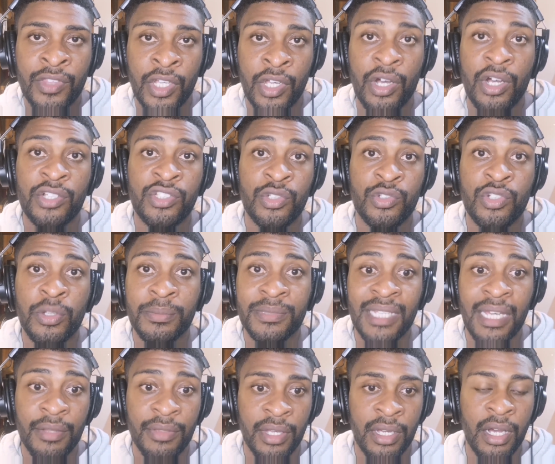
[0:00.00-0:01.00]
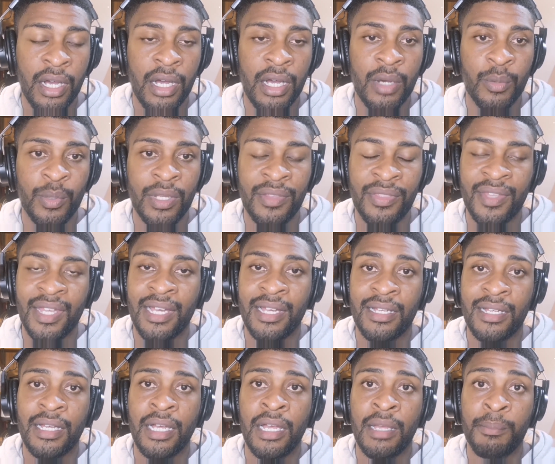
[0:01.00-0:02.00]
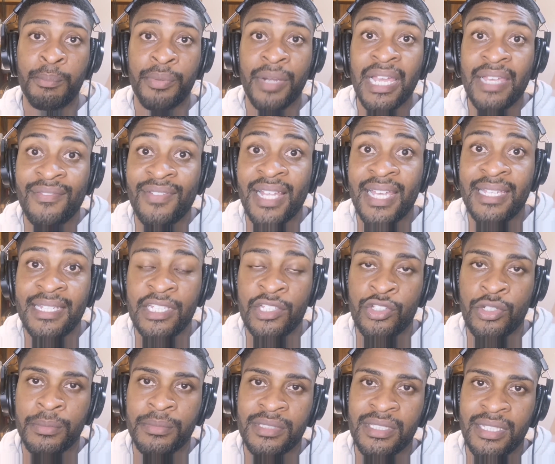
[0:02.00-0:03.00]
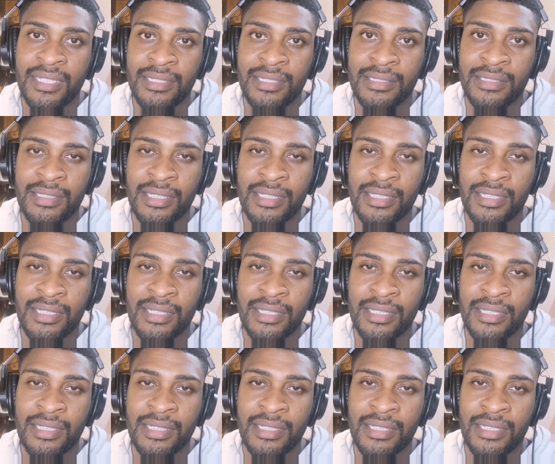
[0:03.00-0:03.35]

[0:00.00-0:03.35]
the guys who jumped out the car when that brave lady jumped in